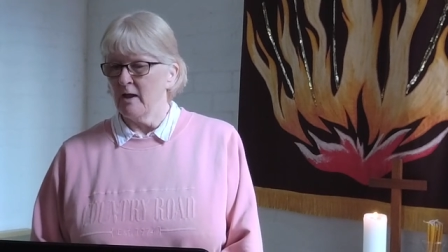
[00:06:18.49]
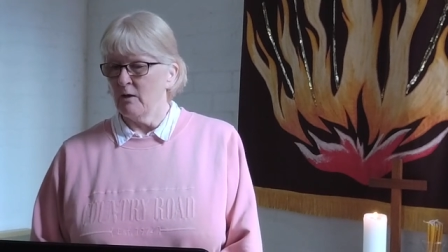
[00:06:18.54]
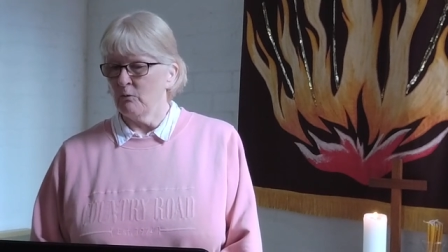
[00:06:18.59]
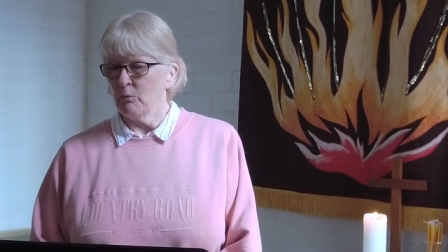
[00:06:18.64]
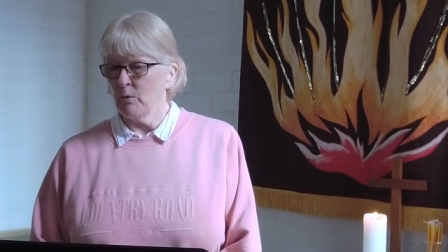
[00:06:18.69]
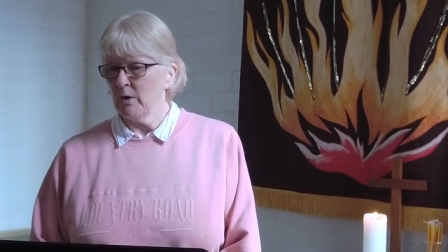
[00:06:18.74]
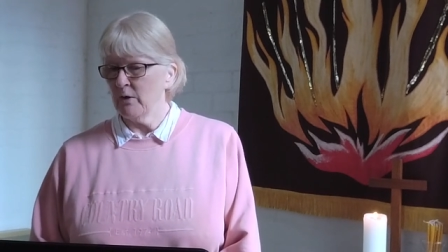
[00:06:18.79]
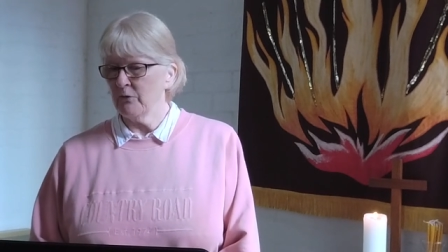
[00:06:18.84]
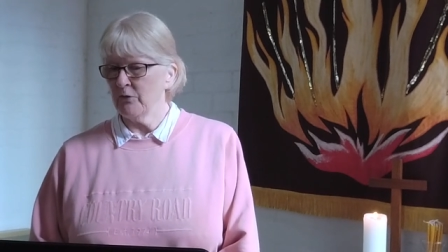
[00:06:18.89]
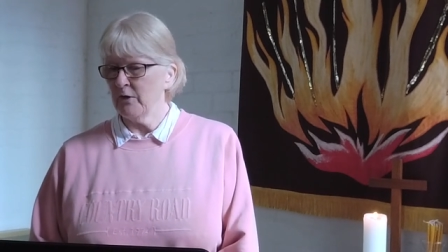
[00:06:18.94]

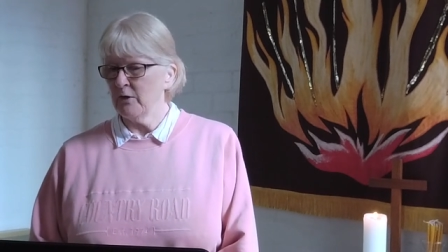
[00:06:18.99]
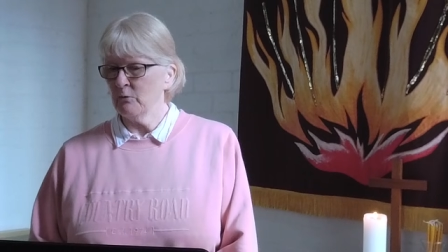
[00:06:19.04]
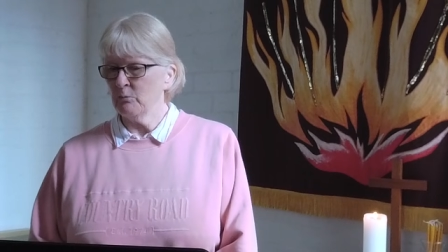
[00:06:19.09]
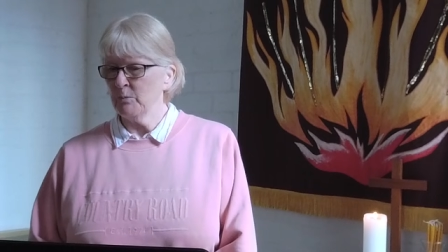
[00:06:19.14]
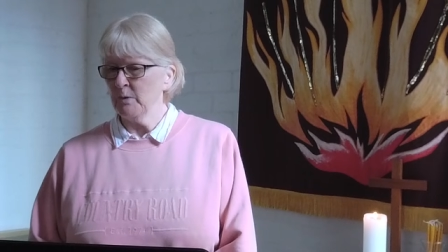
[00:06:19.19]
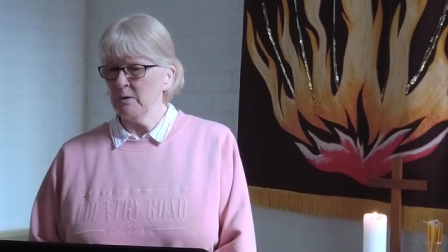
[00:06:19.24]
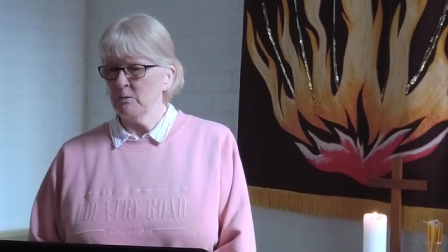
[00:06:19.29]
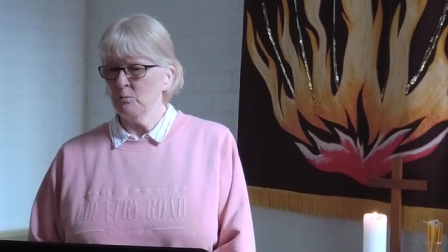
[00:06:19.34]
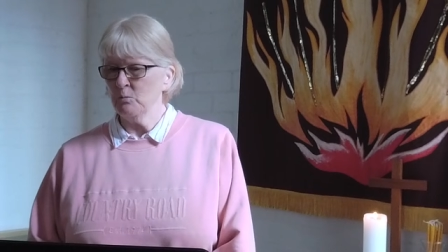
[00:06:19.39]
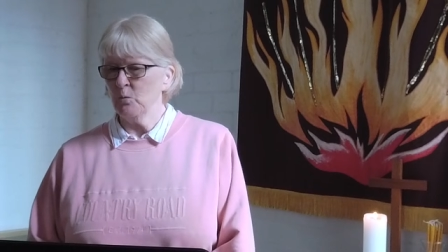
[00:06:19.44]
where there will
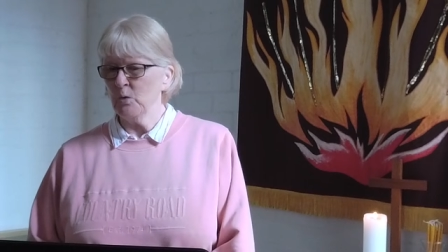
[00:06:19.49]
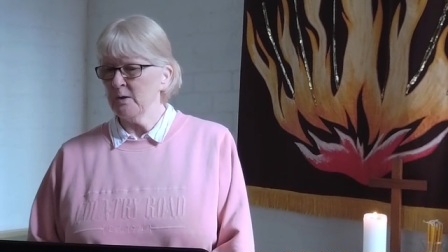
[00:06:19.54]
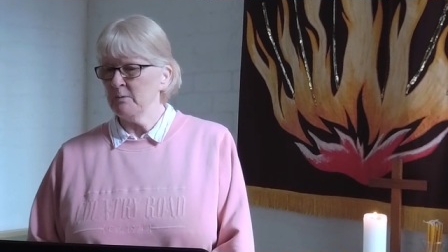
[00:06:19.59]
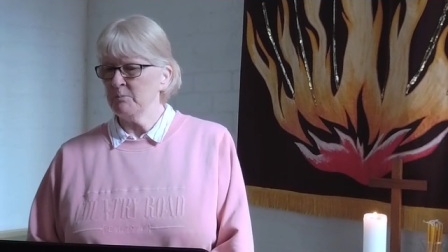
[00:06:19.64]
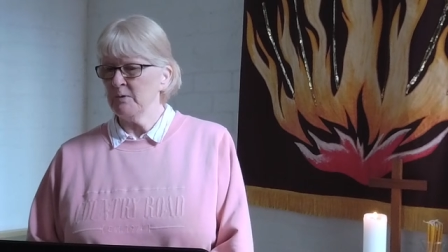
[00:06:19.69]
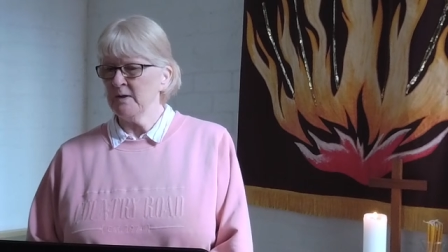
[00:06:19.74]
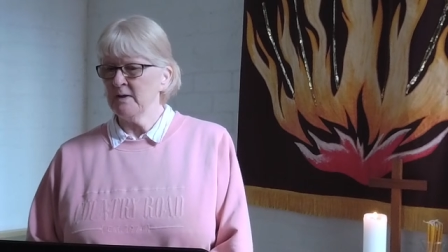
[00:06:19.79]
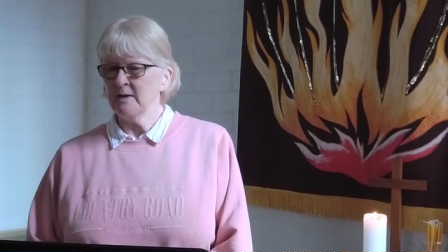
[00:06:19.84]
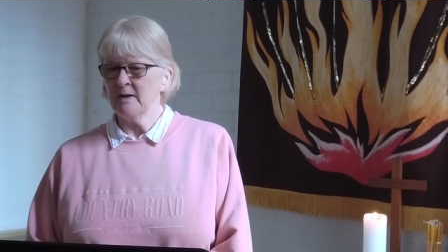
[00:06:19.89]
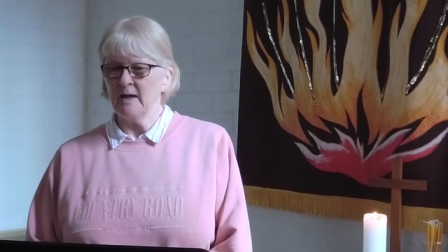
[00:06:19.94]
be
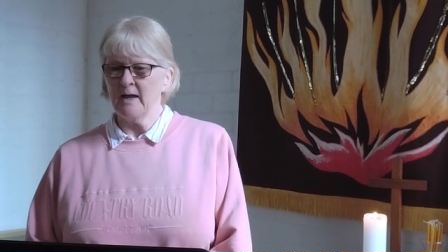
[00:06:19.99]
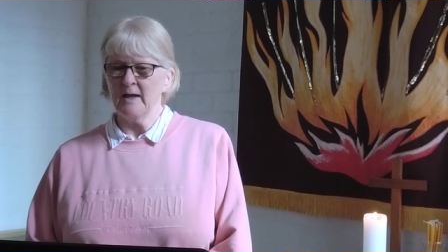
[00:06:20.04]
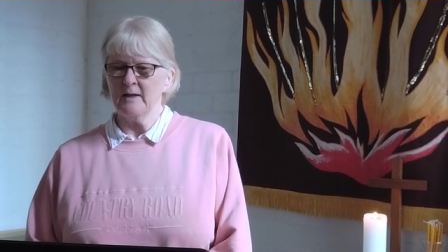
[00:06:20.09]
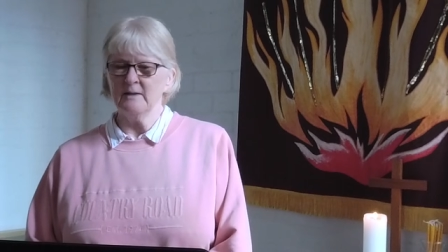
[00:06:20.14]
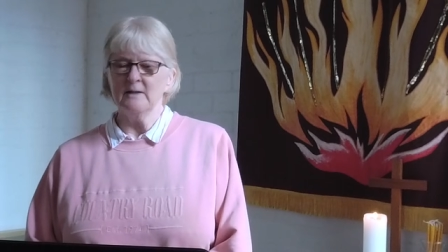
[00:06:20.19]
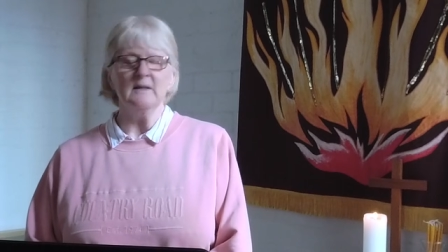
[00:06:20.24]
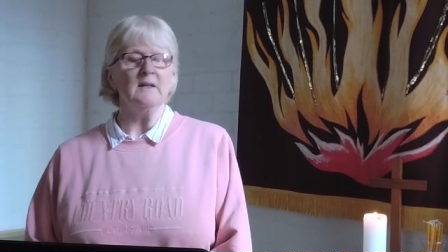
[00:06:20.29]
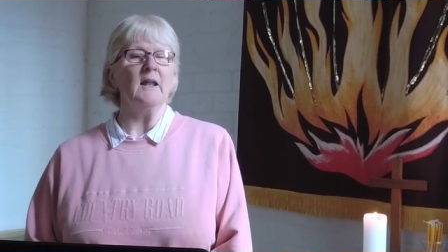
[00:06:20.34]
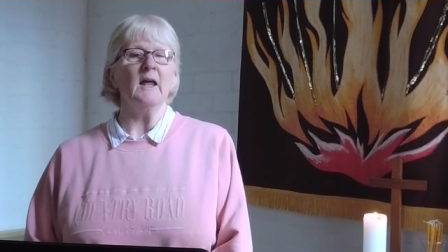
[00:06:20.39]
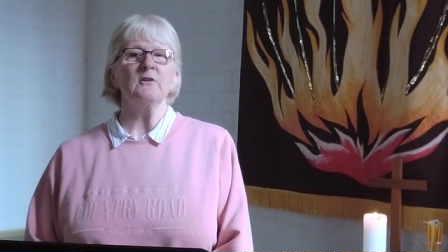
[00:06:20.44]
weeping
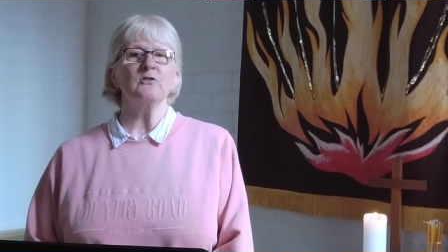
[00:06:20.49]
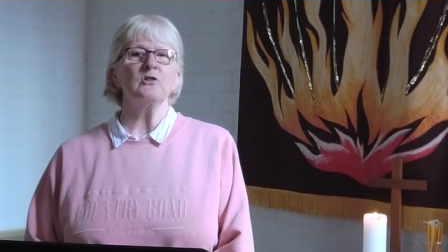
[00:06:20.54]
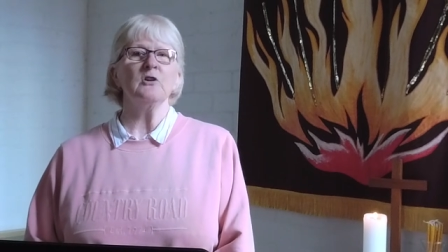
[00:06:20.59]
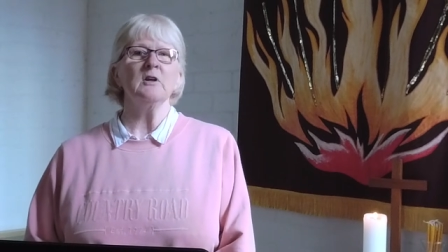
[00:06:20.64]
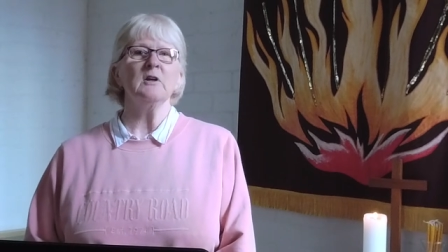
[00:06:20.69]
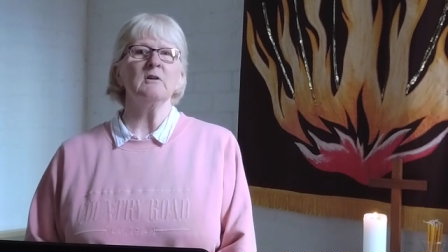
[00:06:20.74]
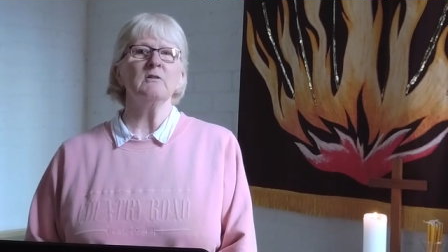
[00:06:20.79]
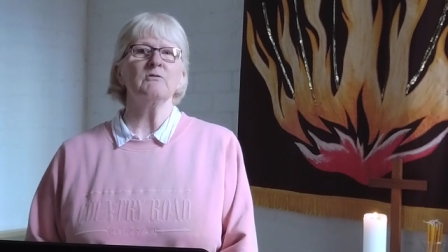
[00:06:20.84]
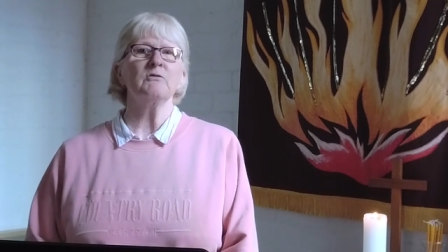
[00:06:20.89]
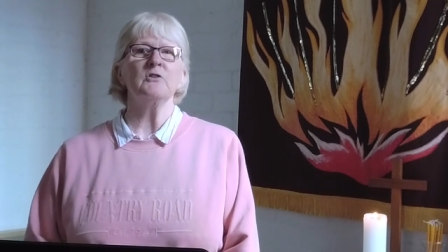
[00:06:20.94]
and
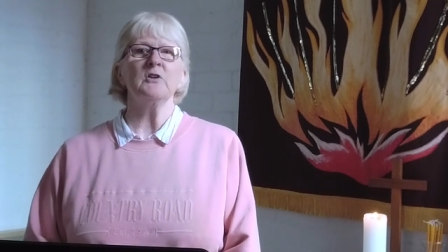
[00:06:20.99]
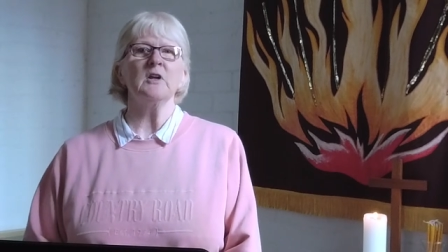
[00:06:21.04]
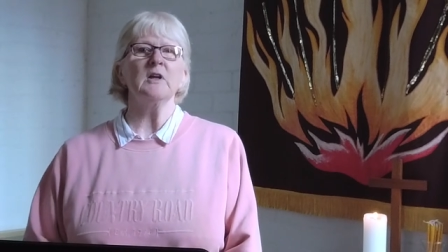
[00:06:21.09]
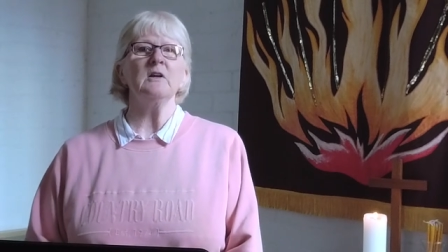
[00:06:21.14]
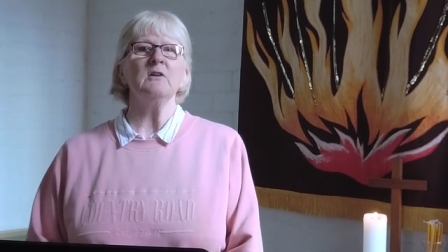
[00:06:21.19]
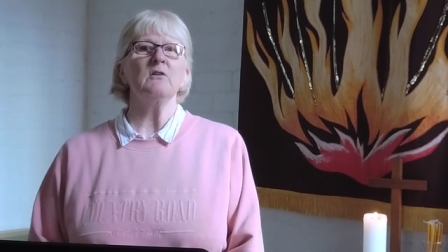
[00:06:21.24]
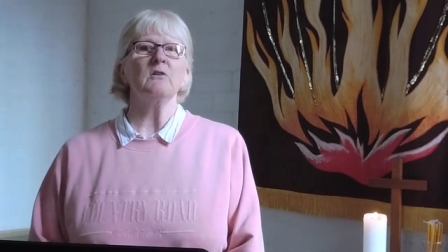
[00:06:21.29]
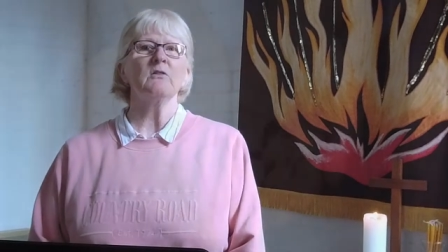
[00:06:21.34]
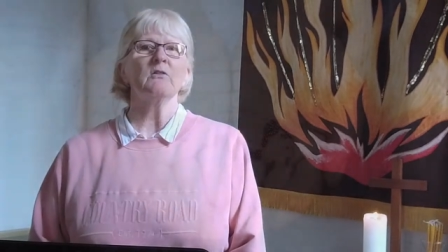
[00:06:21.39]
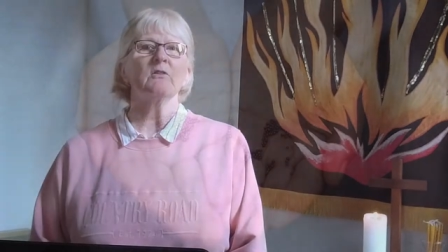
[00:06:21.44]
gnashing of
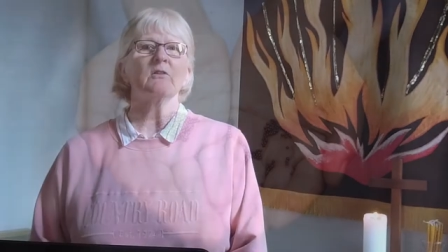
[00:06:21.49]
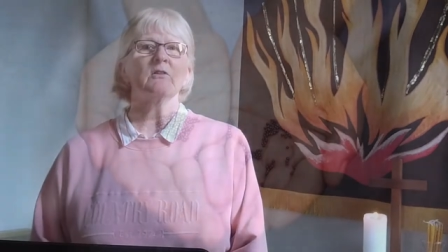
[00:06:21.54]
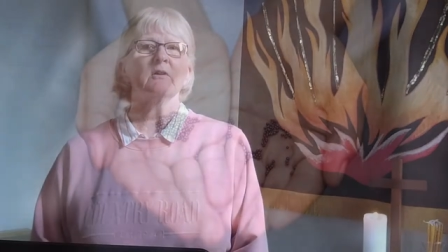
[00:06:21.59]
teeth.